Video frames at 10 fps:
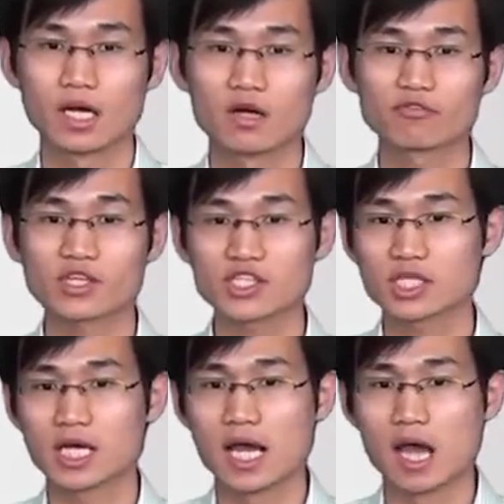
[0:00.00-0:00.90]
First,
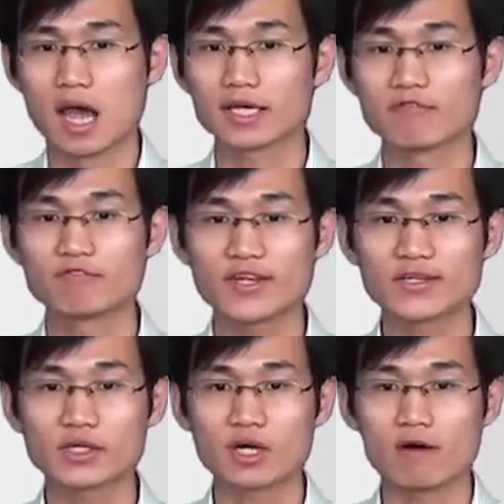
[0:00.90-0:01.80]

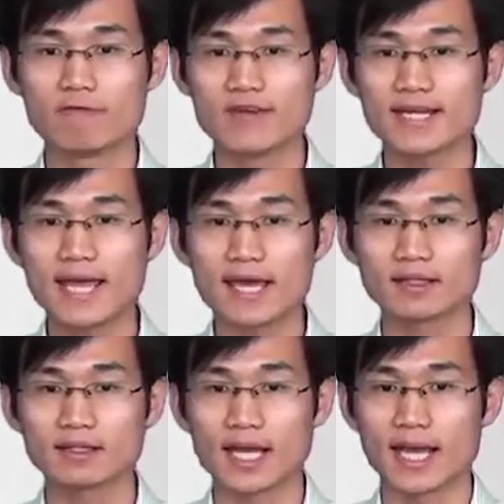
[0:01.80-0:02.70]
configure a
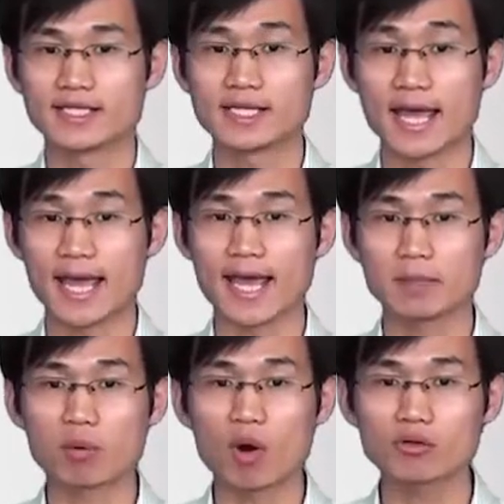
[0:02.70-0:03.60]
VLAN and add
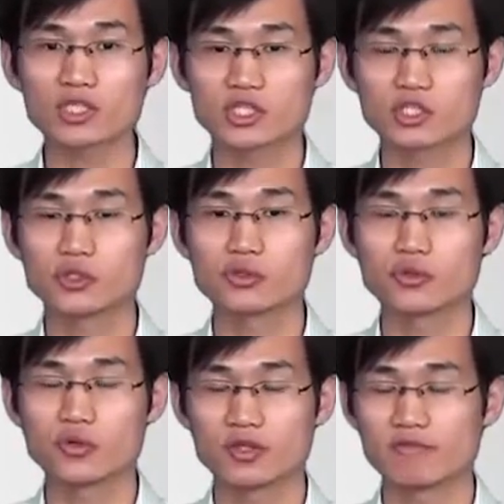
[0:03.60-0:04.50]
ports to
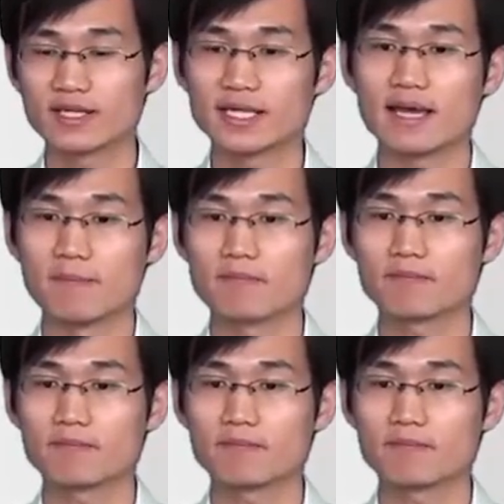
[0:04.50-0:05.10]
the VLAN.